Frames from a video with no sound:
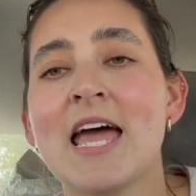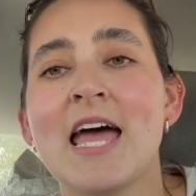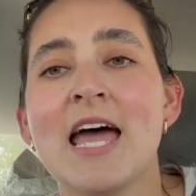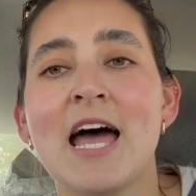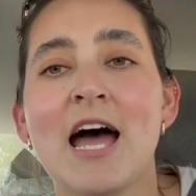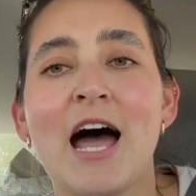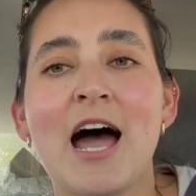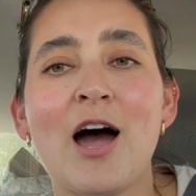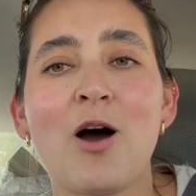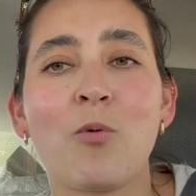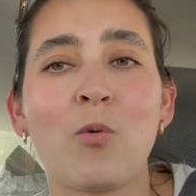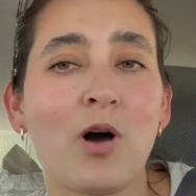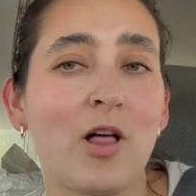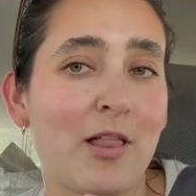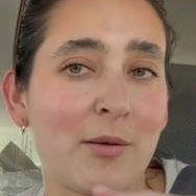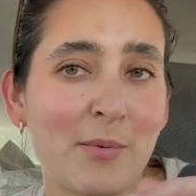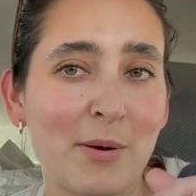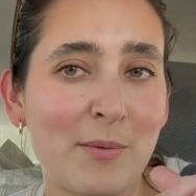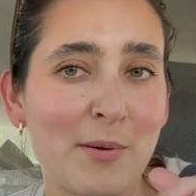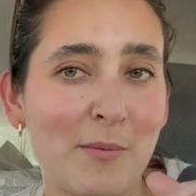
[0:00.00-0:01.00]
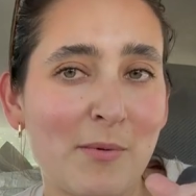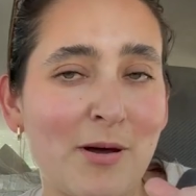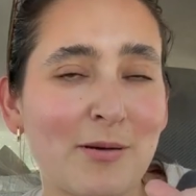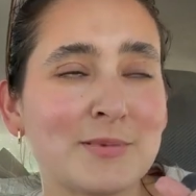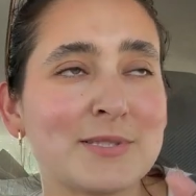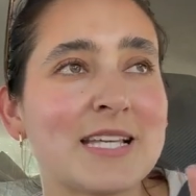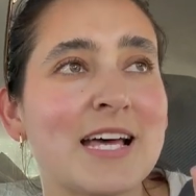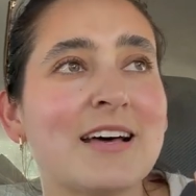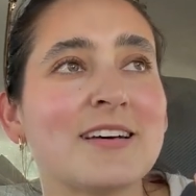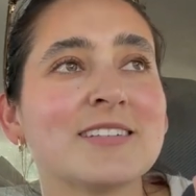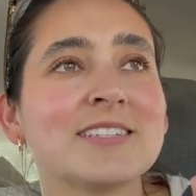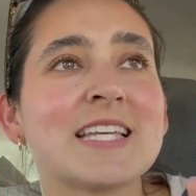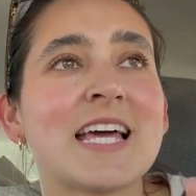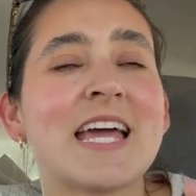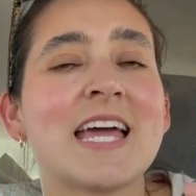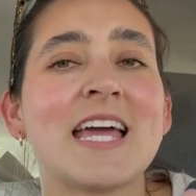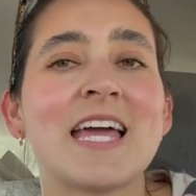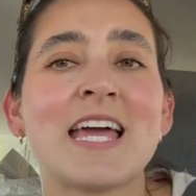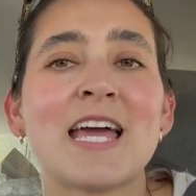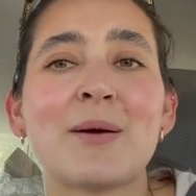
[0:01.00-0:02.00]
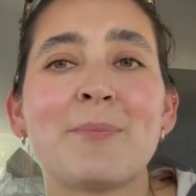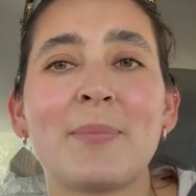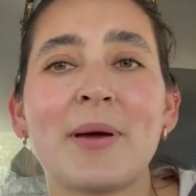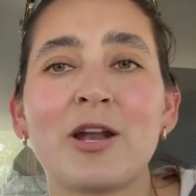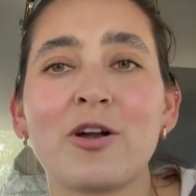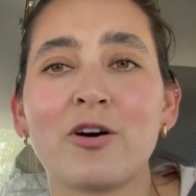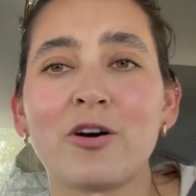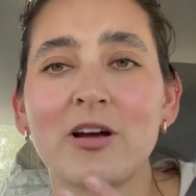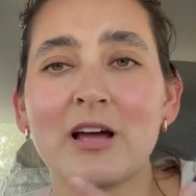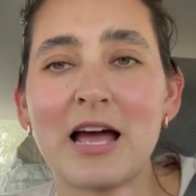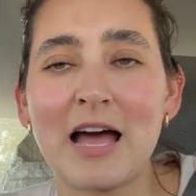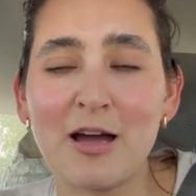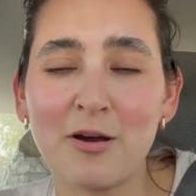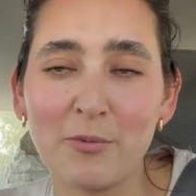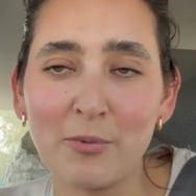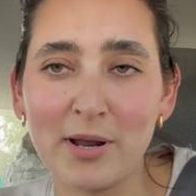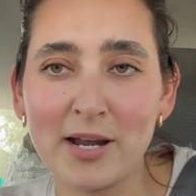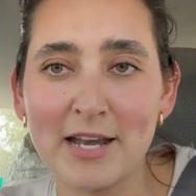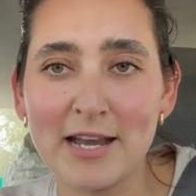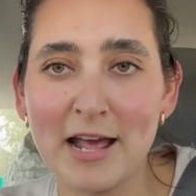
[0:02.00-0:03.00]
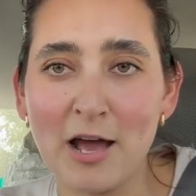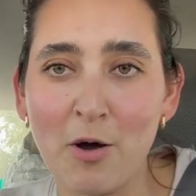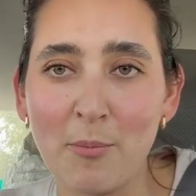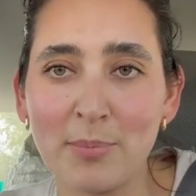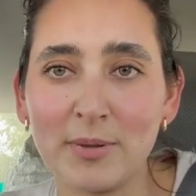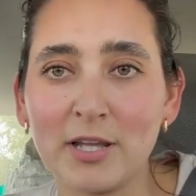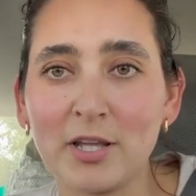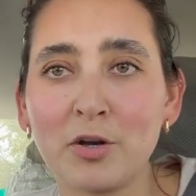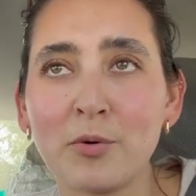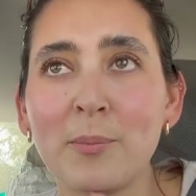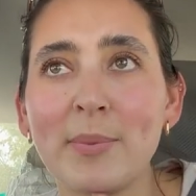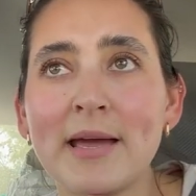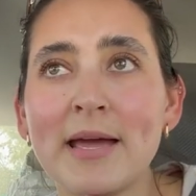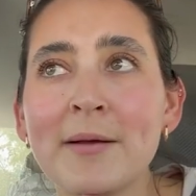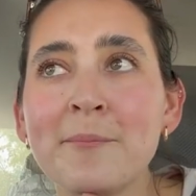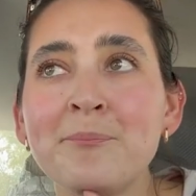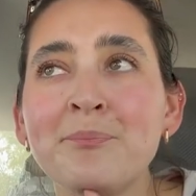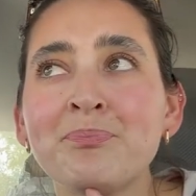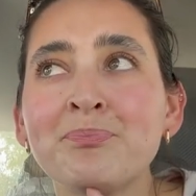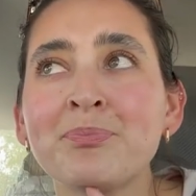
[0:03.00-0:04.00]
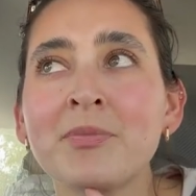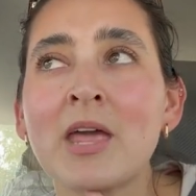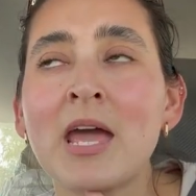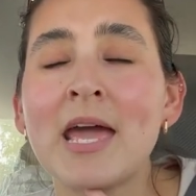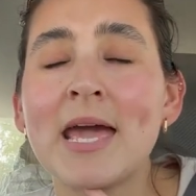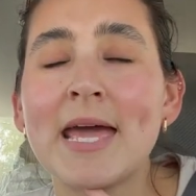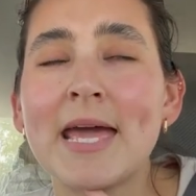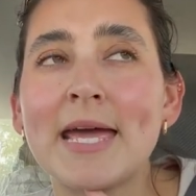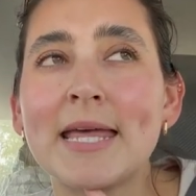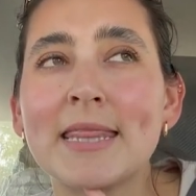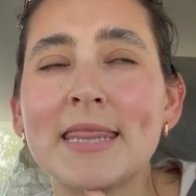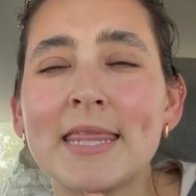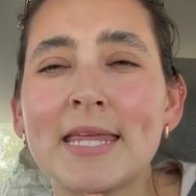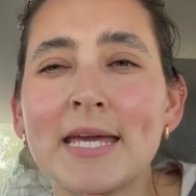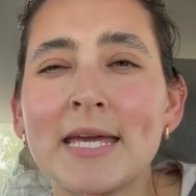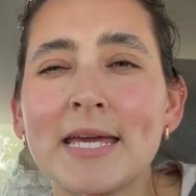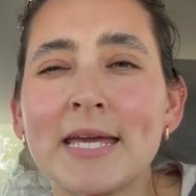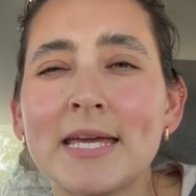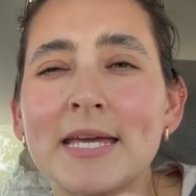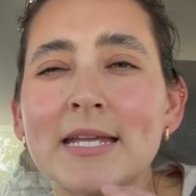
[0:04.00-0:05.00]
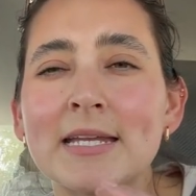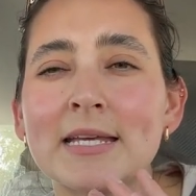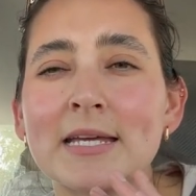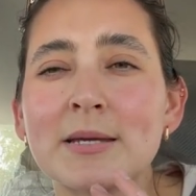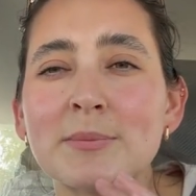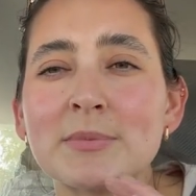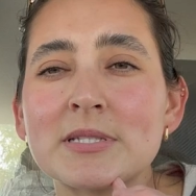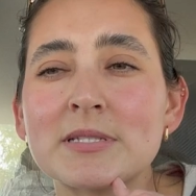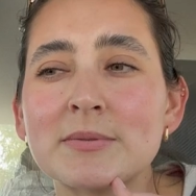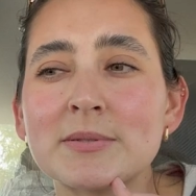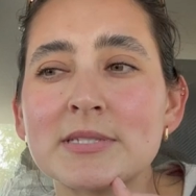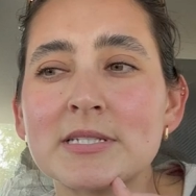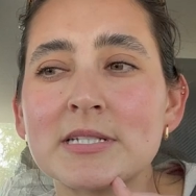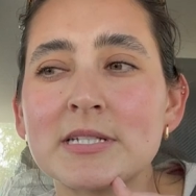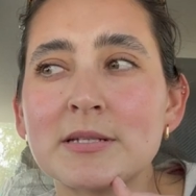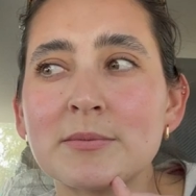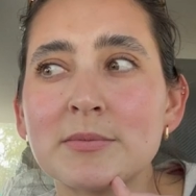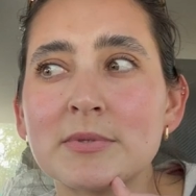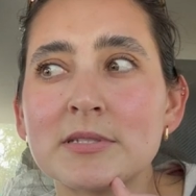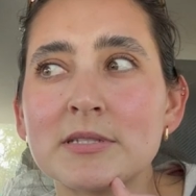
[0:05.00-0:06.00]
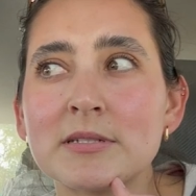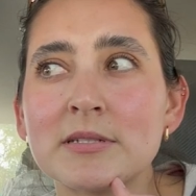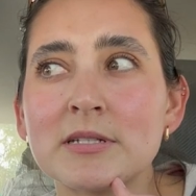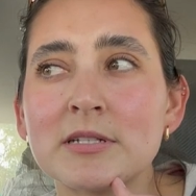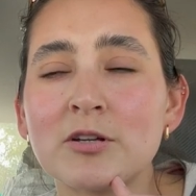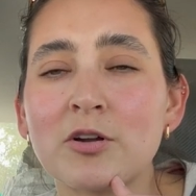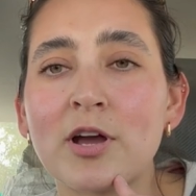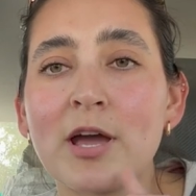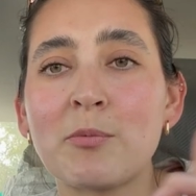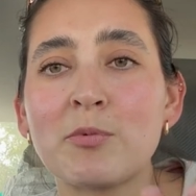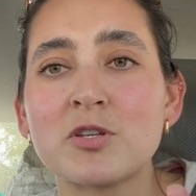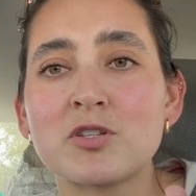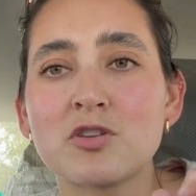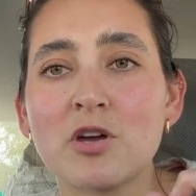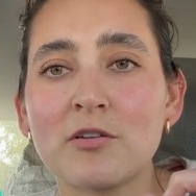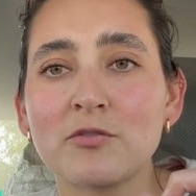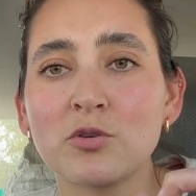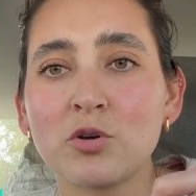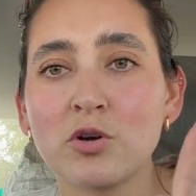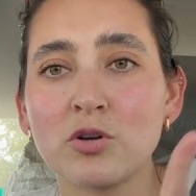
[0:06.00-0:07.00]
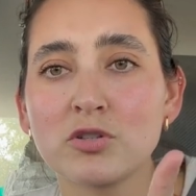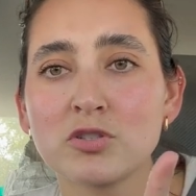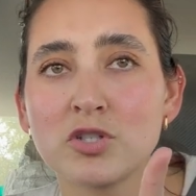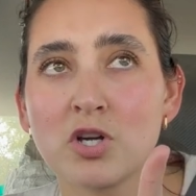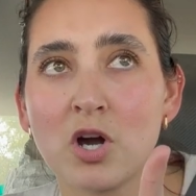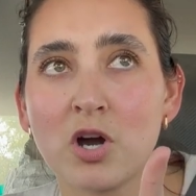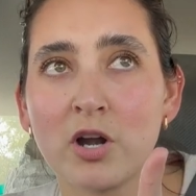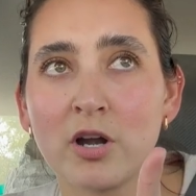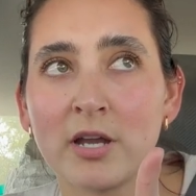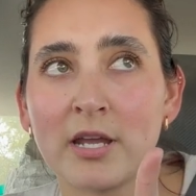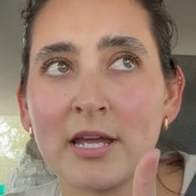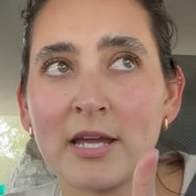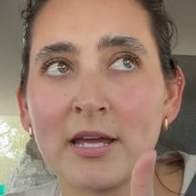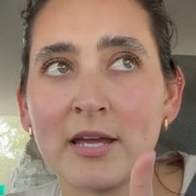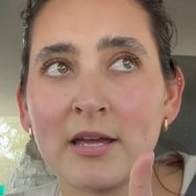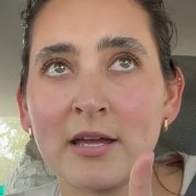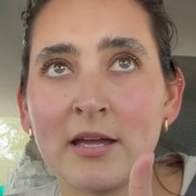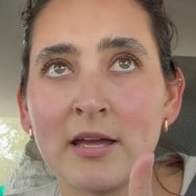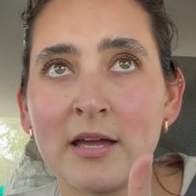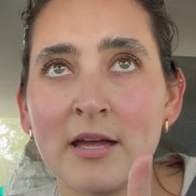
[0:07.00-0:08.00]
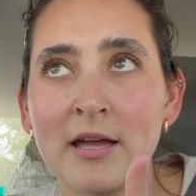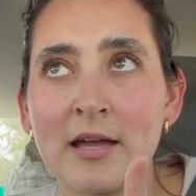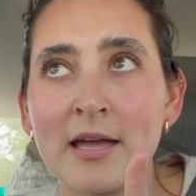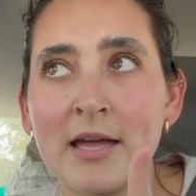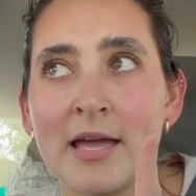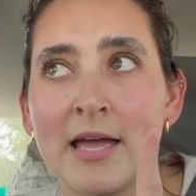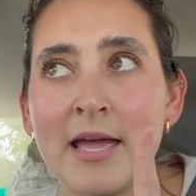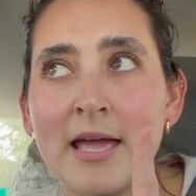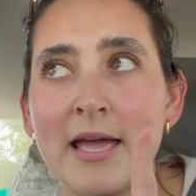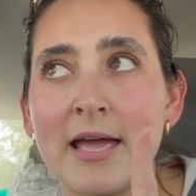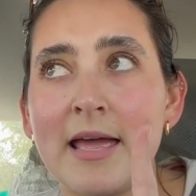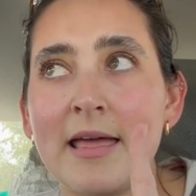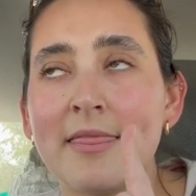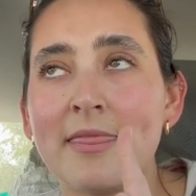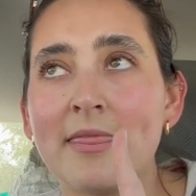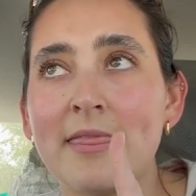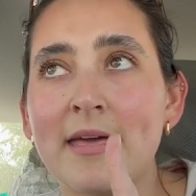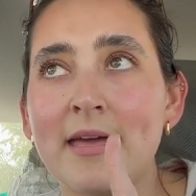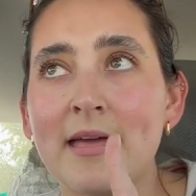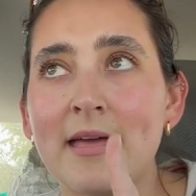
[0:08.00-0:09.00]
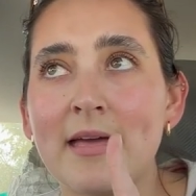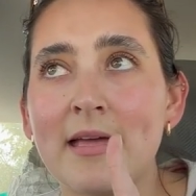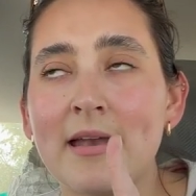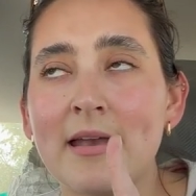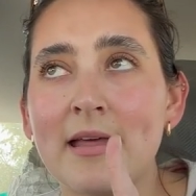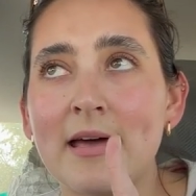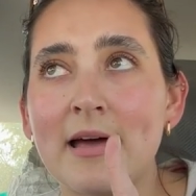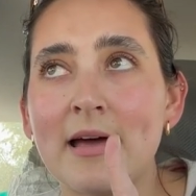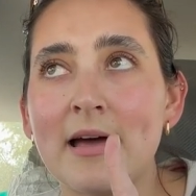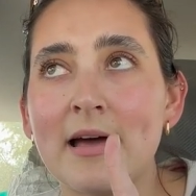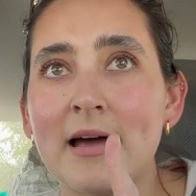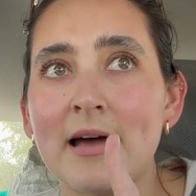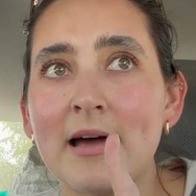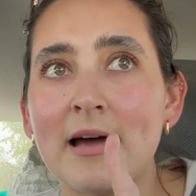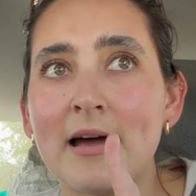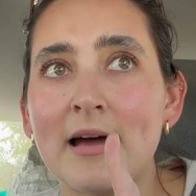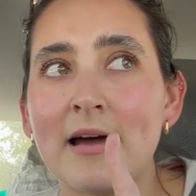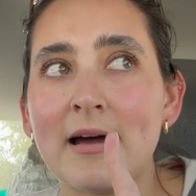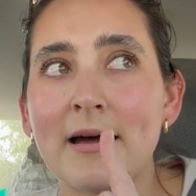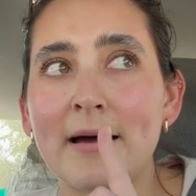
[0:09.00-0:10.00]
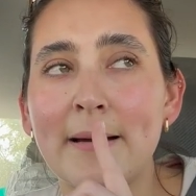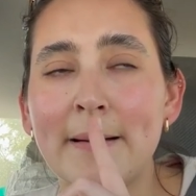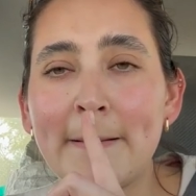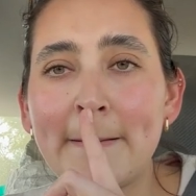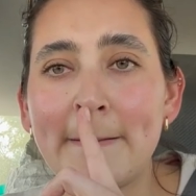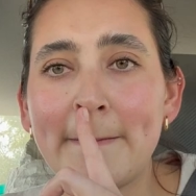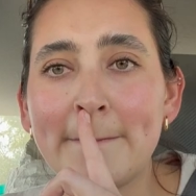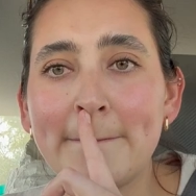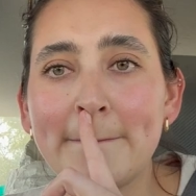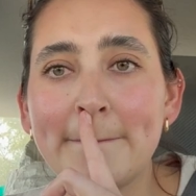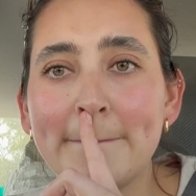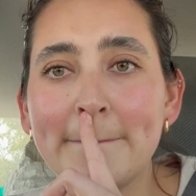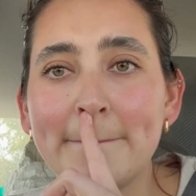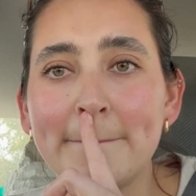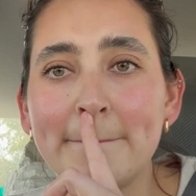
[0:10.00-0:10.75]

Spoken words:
while I'm at my mom's house. Pero I wanted to help a little bit. And then, ¿qué más iba a hacer? ¿Qué más iba a hacer? Okay, we still have to go to Target. And then I